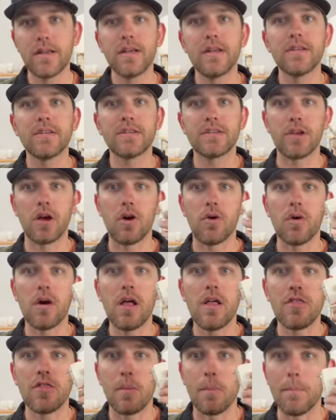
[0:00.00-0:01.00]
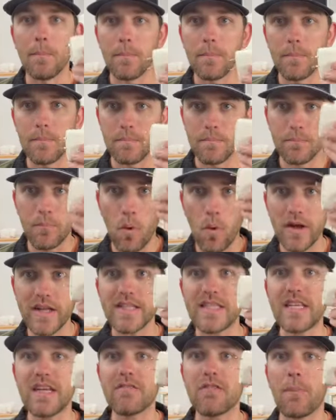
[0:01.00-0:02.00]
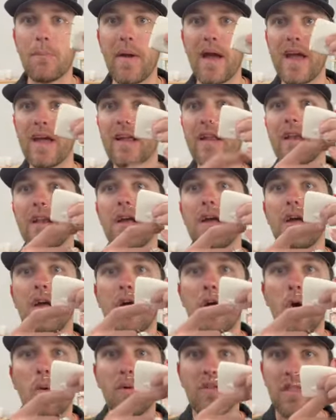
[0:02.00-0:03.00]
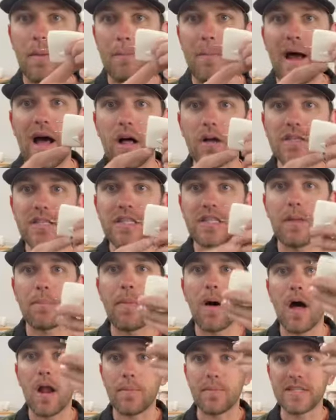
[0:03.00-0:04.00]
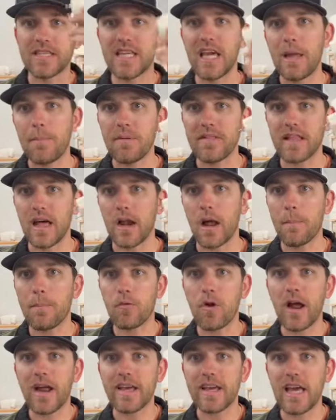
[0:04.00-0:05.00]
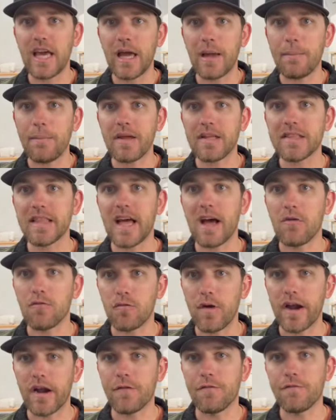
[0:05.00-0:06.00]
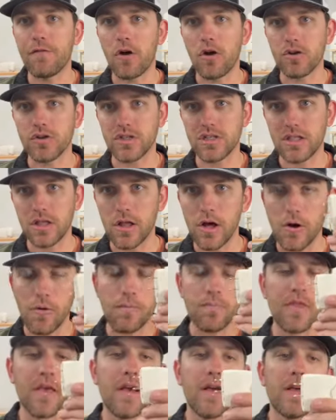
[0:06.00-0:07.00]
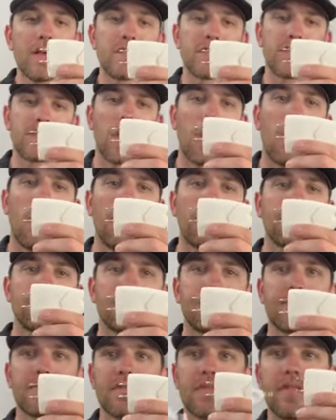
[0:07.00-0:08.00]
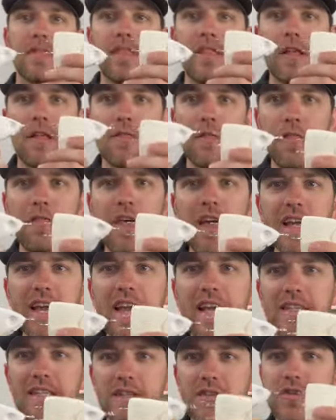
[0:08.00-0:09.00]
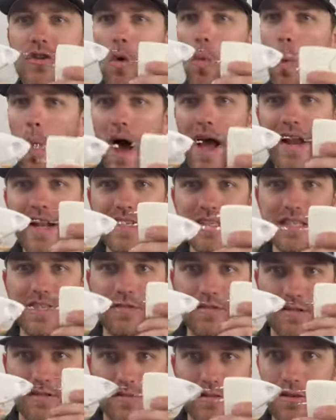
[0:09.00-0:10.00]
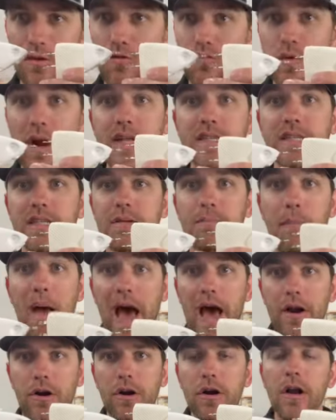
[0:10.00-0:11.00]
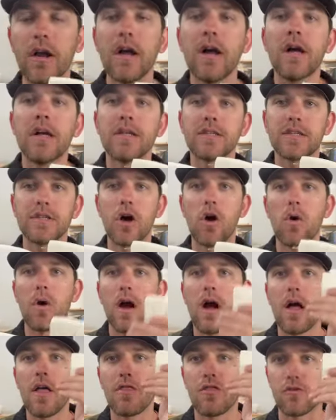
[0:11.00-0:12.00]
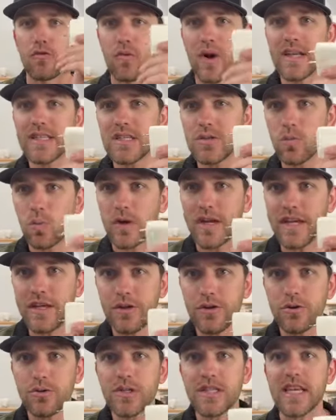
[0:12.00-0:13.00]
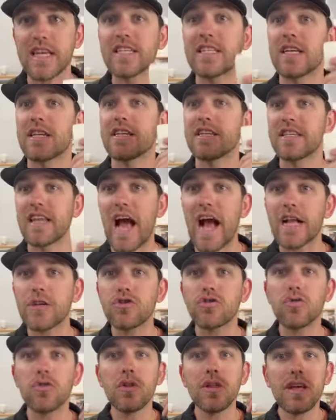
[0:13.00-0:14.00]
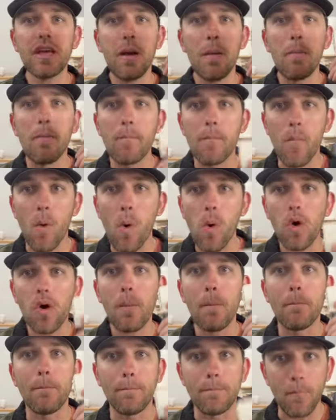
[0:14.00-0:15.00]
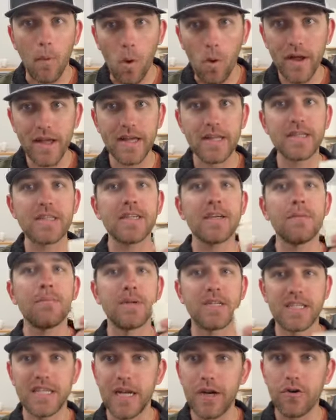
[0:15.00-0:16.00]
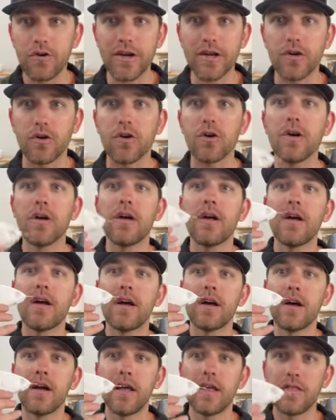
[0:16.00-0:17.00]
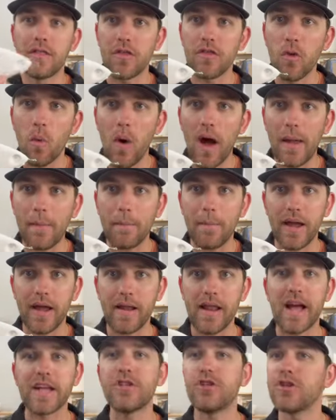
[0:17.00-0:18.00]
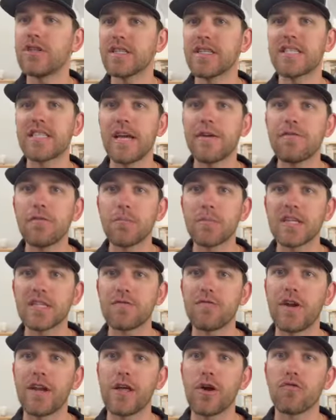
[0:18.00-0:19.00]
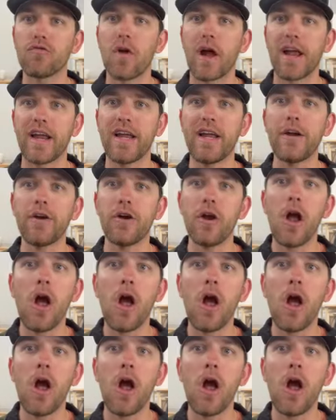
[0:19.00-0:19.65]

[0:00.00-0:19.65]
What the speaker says: So the buoyancy of the bait with the ballast in the bottom is keeping that upright, keeping that rate of fall slow. So the thing is, so why does the resin matter? So the resin we use is a naturally more buoyant material than the white bait. As you can see from this video right here,